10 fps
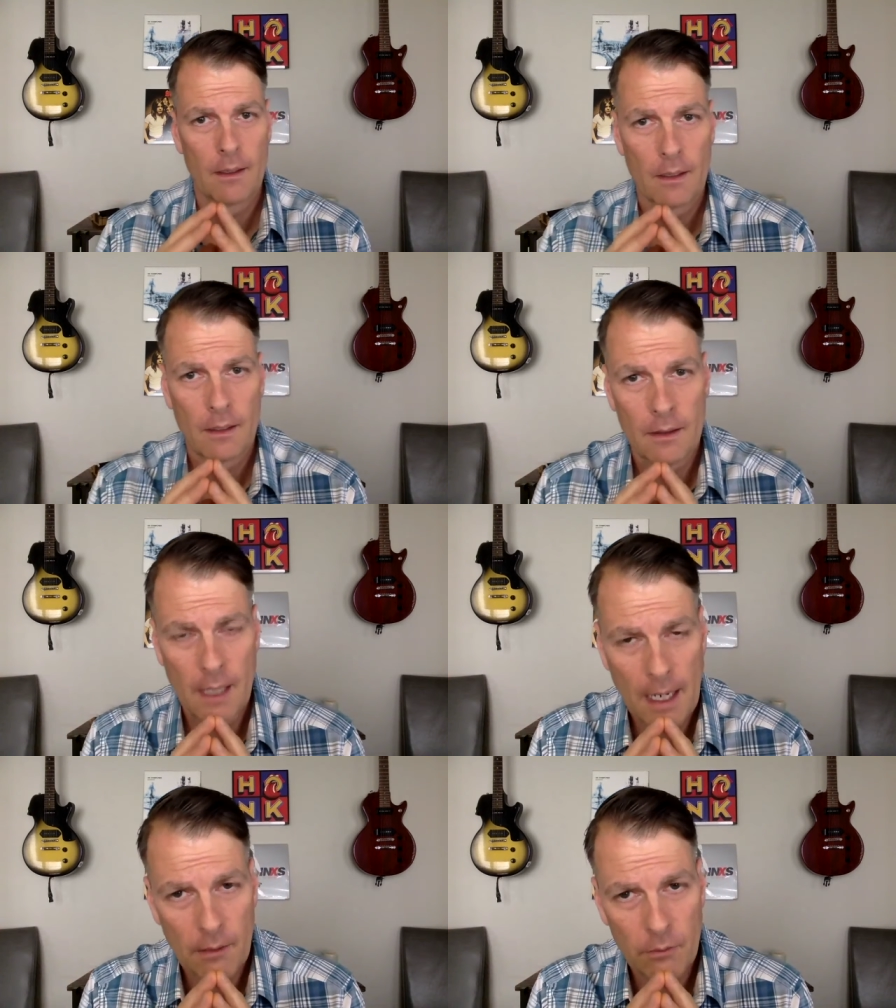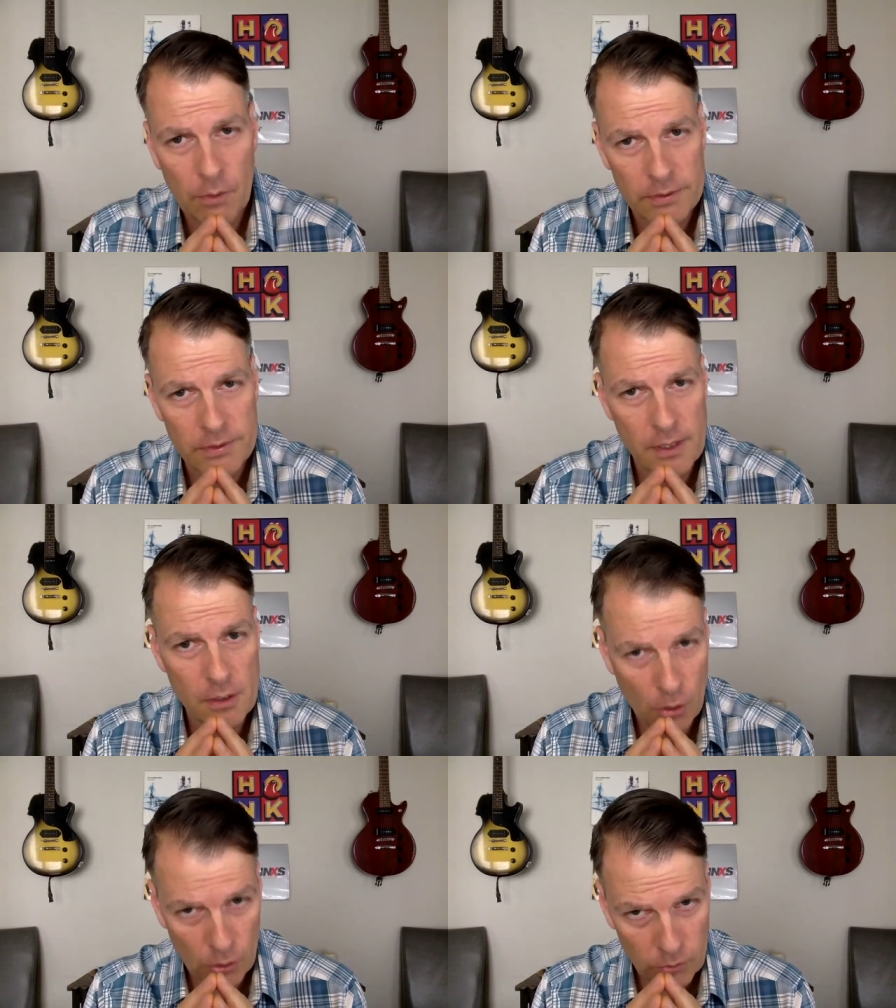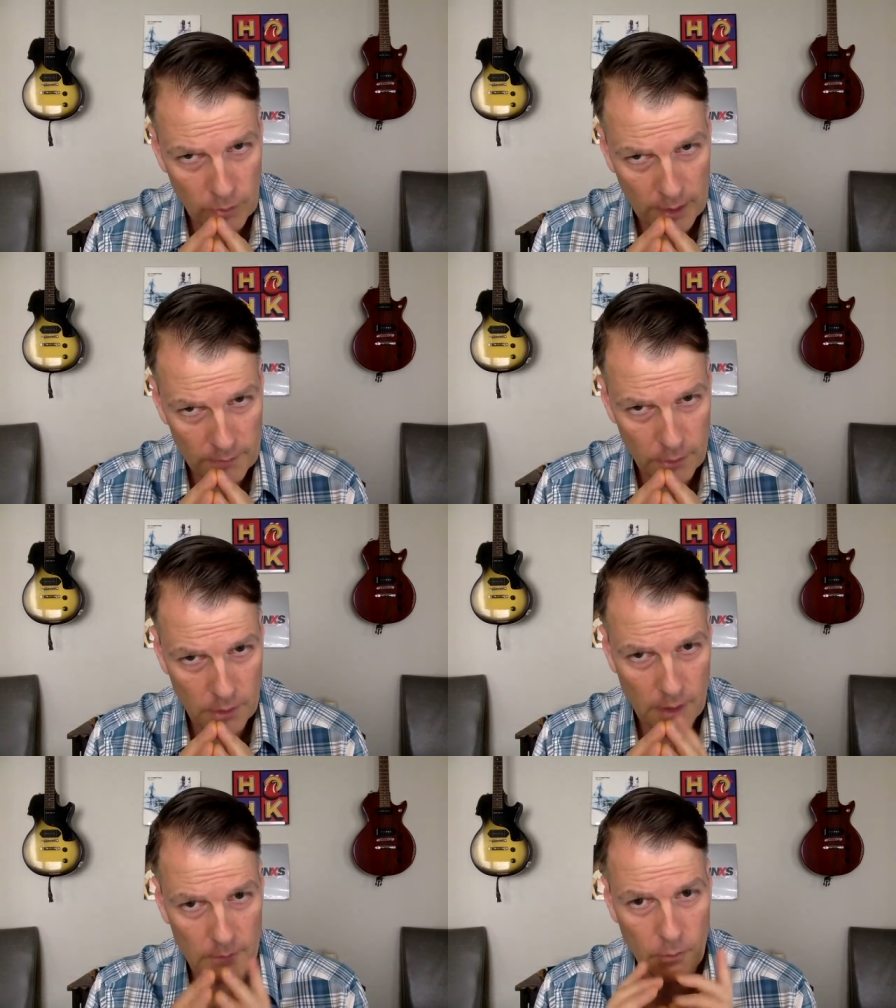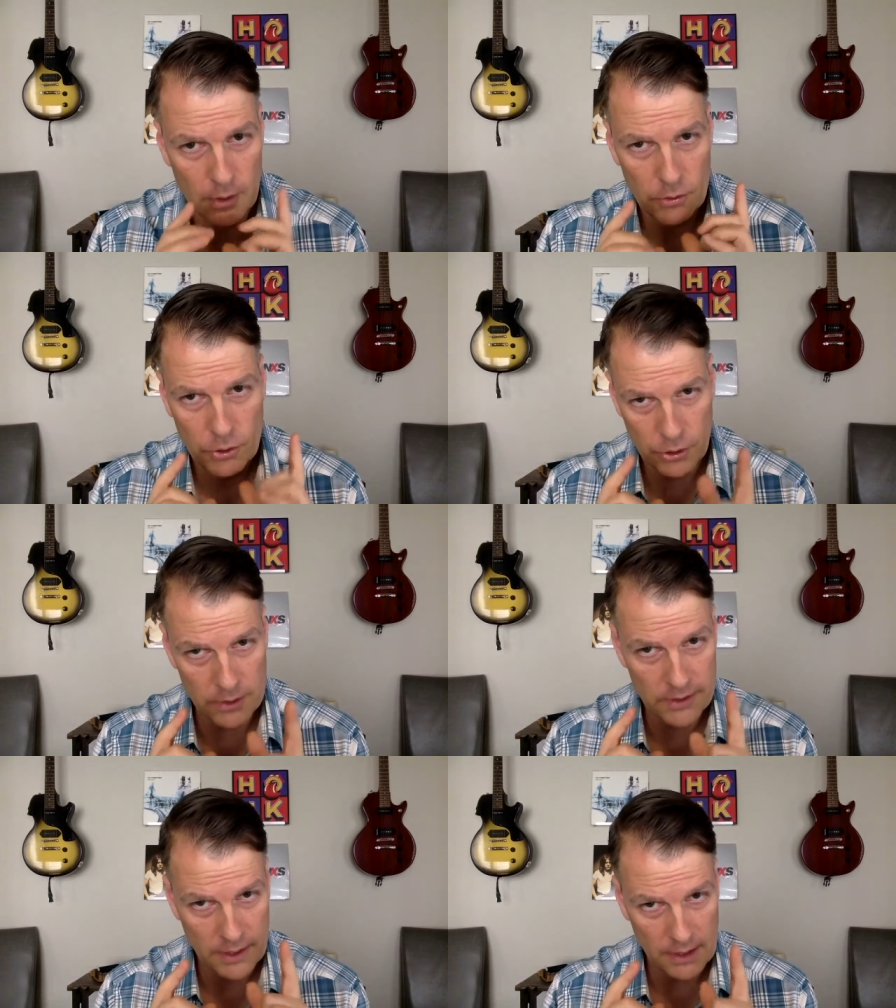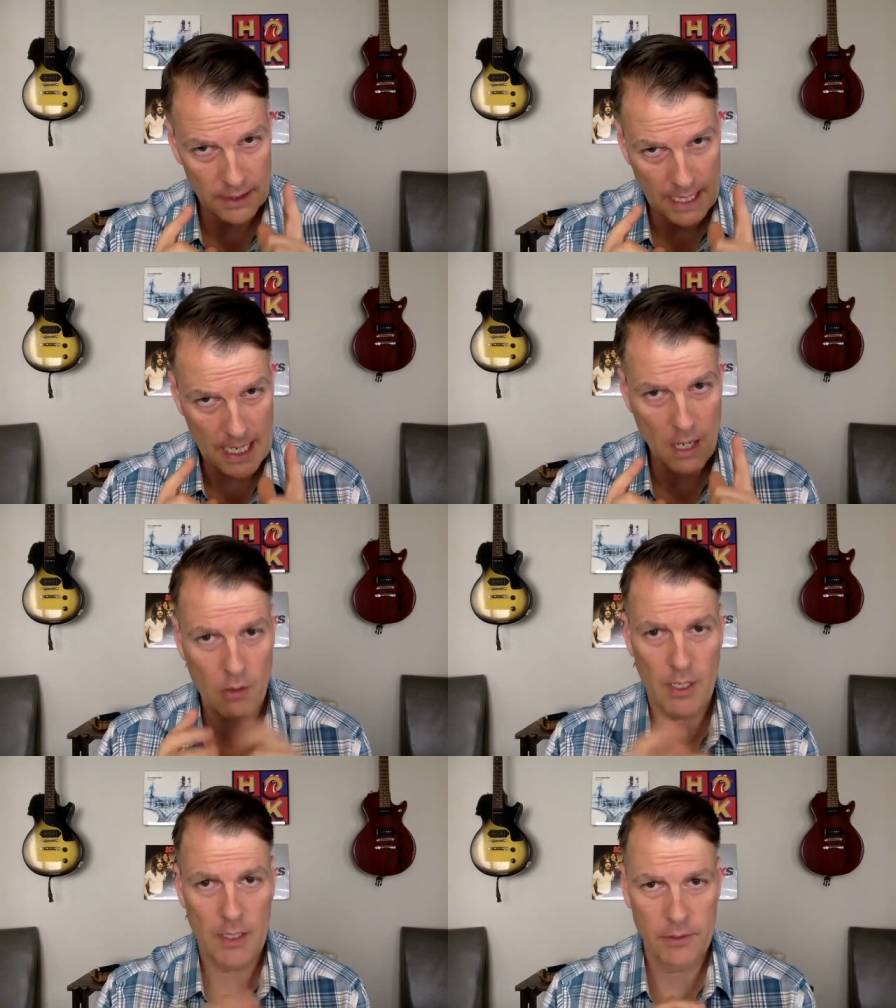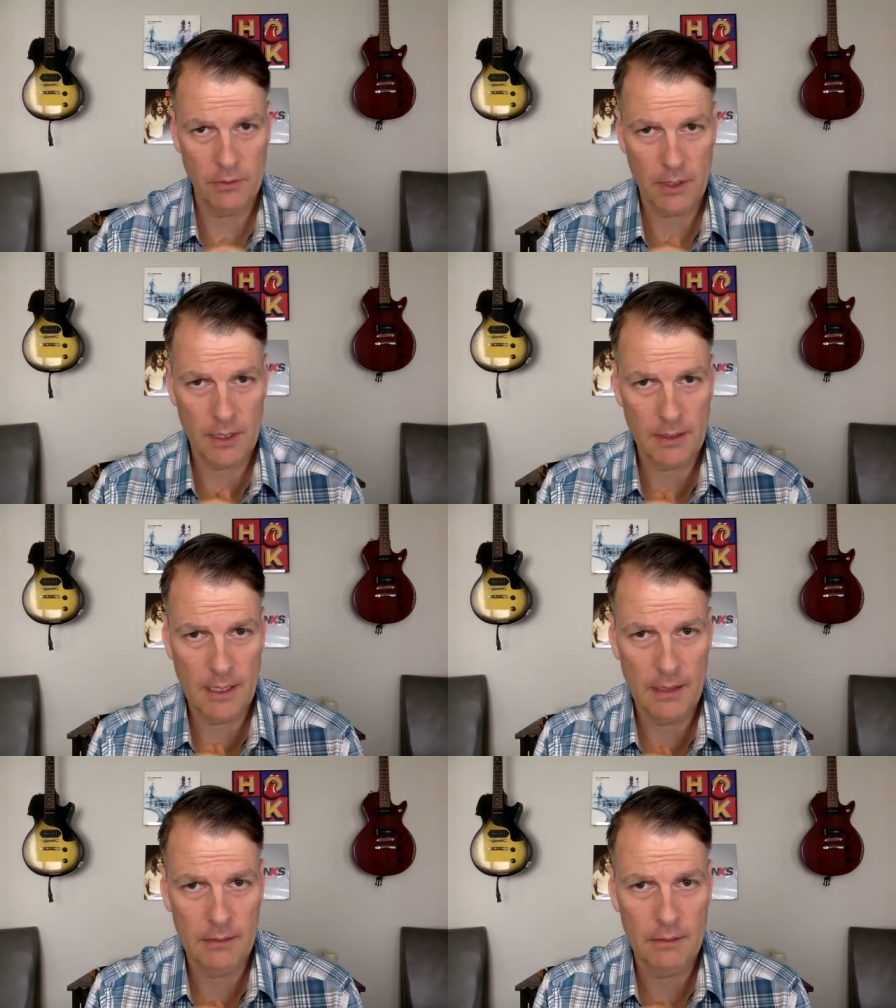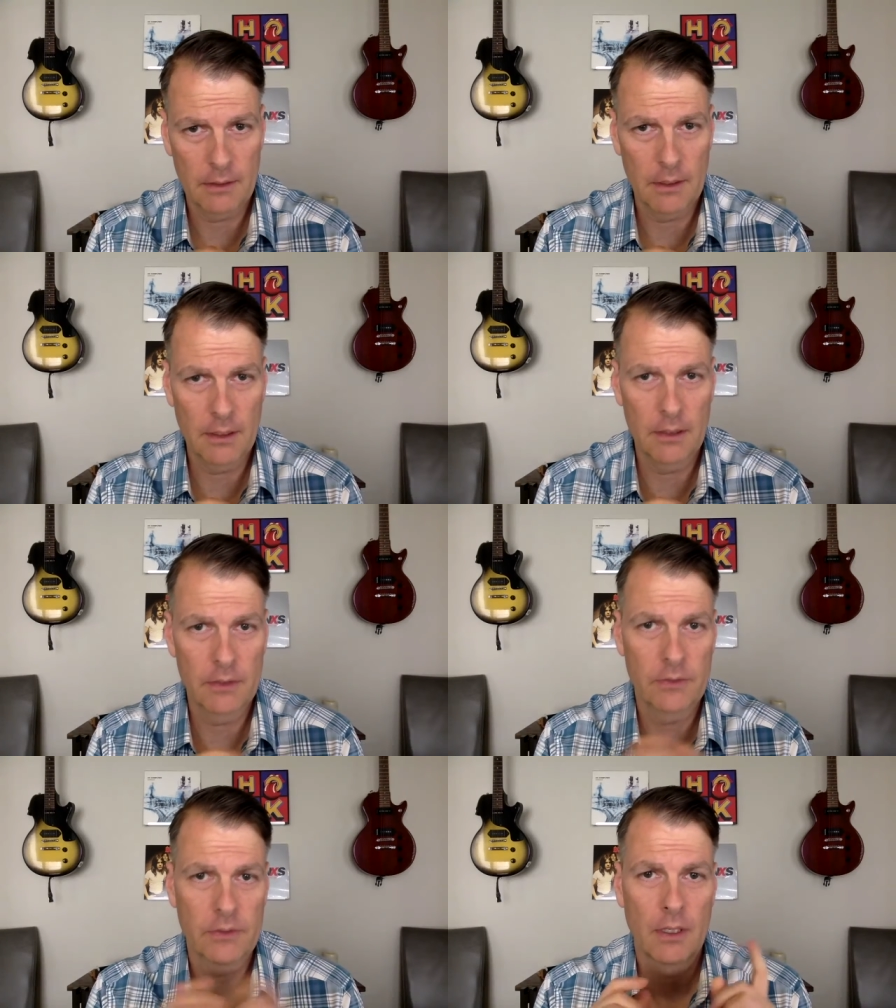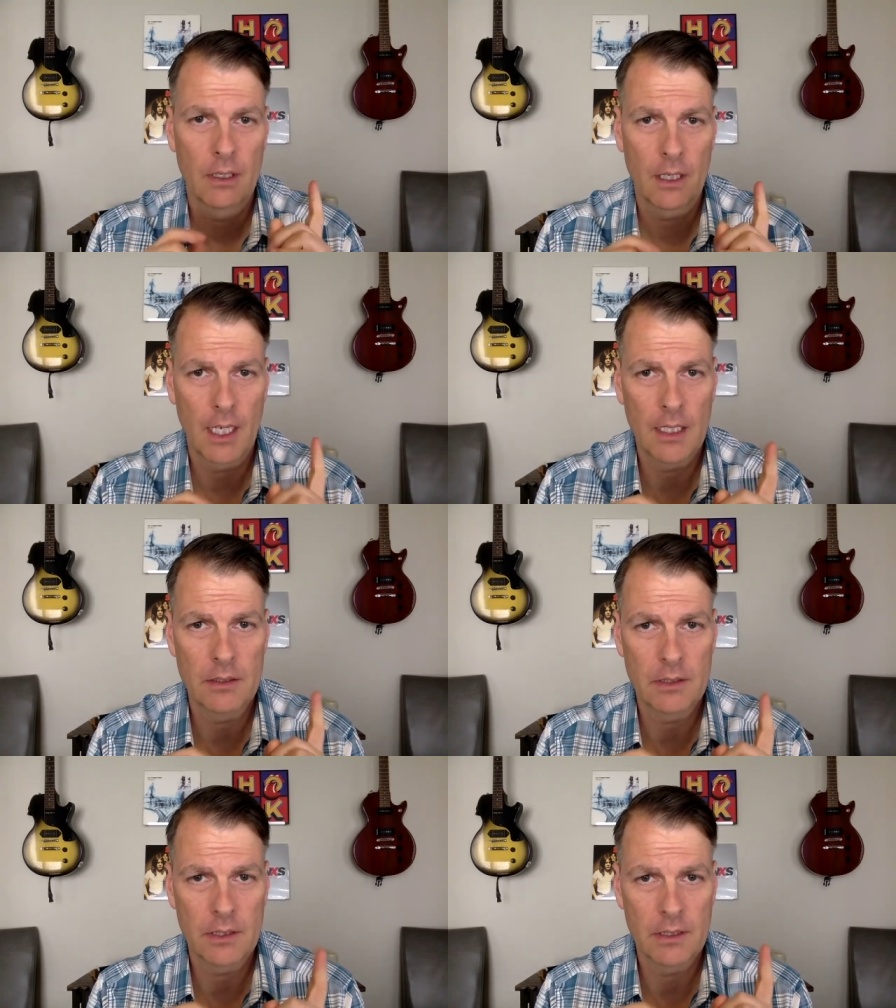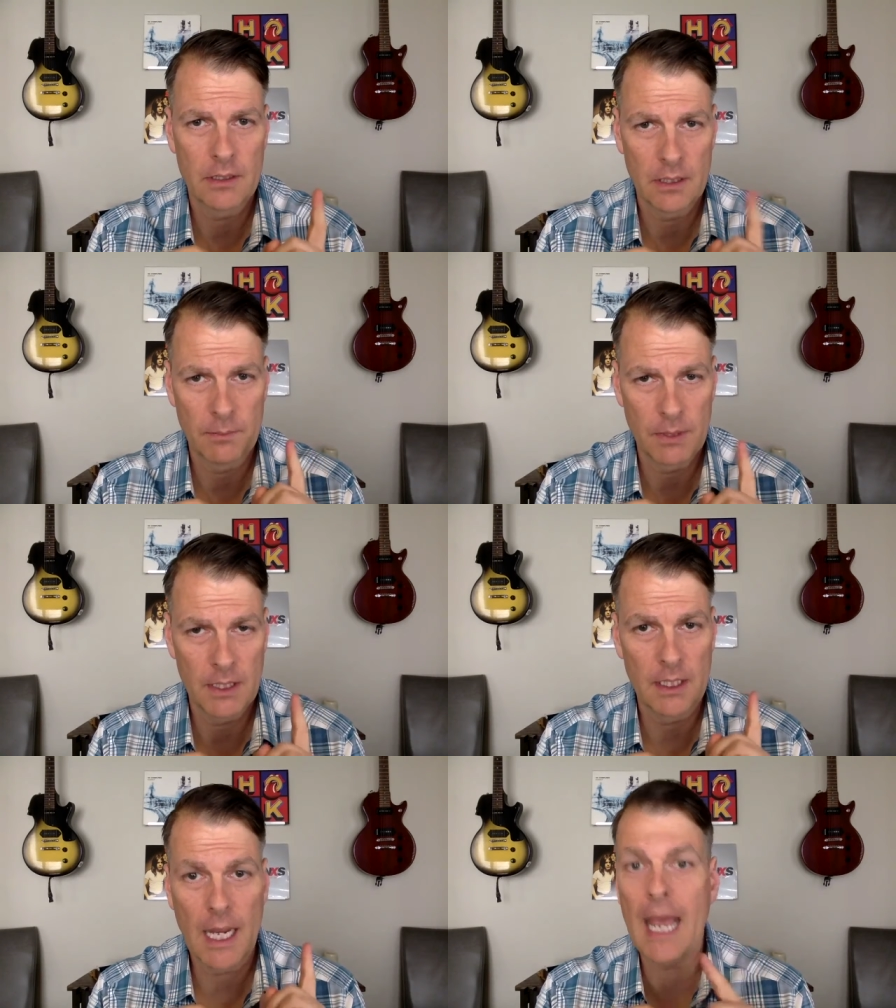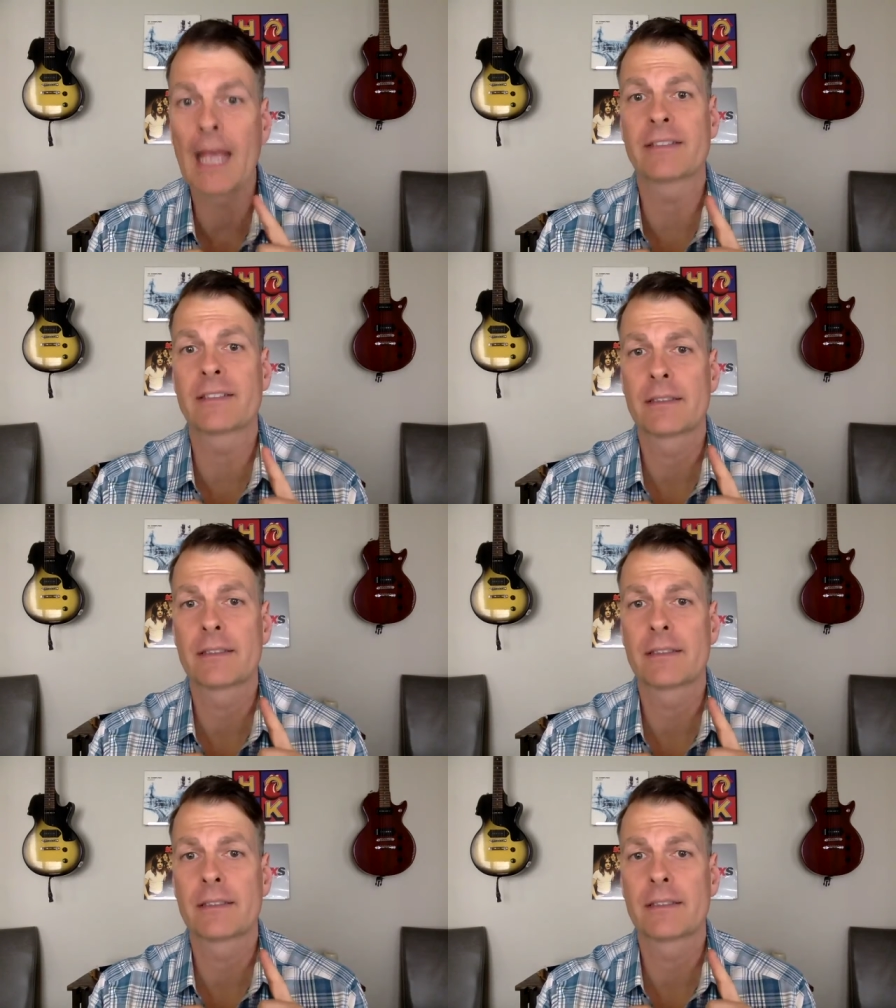That was the old way of doing it. What you should see now as you look at that is HTTPS.